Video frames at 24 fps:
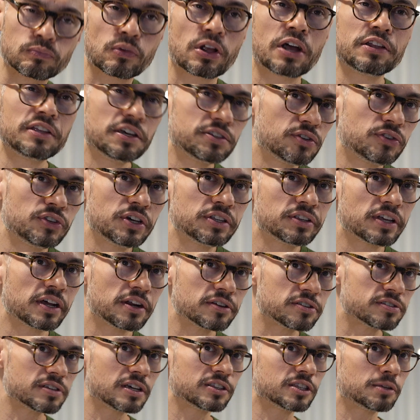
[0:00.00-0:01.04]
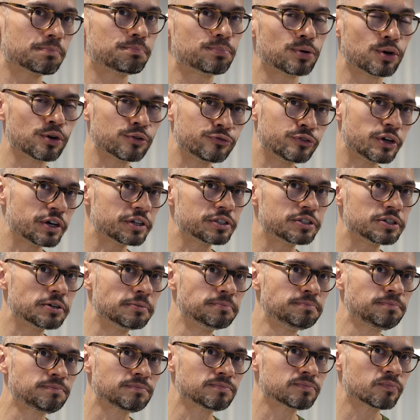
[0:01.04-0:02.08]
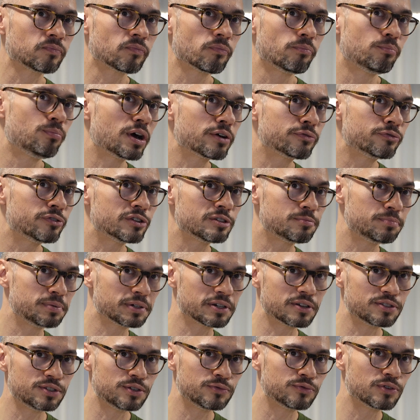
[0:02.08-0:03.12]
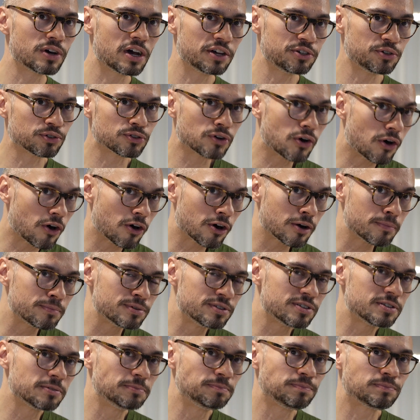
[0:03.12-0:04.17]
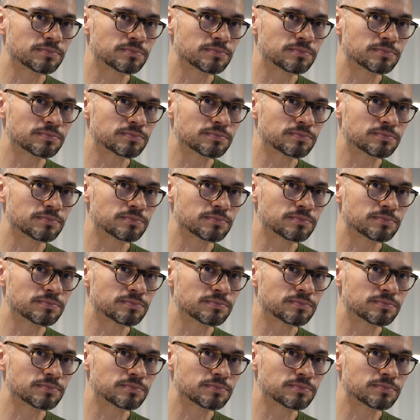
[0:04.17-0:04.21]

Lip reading: I'd like to think that it's like the perfect breakfast because you've got your carbs